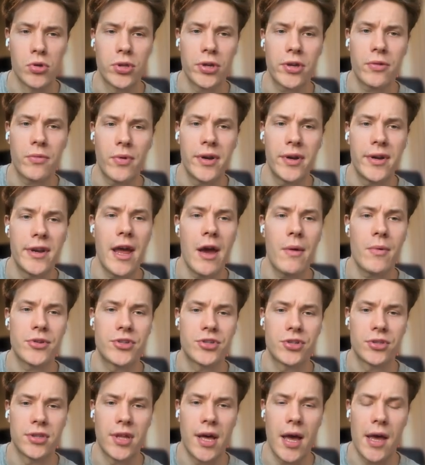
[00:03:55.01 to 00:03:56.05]
We're looking right now
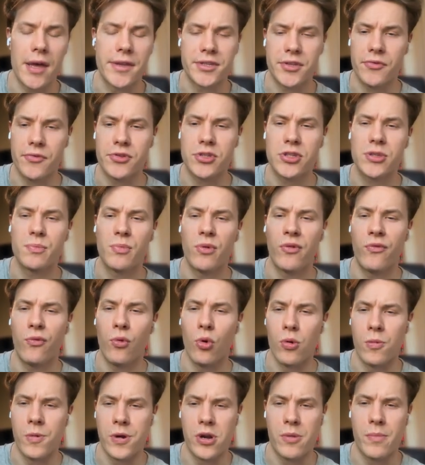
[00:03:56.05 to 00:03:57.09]
at July, so this is
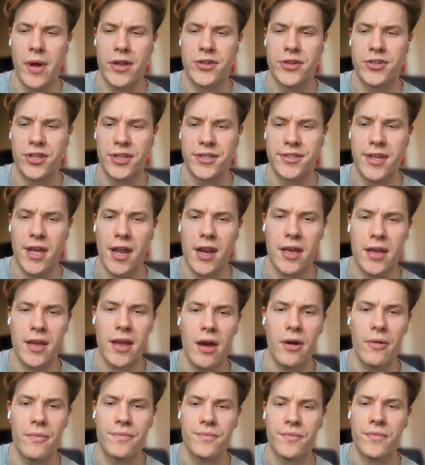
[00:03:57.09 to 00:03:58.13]
before we were managing his ad
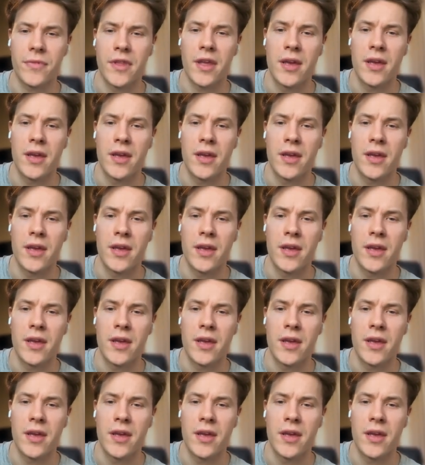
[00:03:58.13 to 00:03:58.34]
account.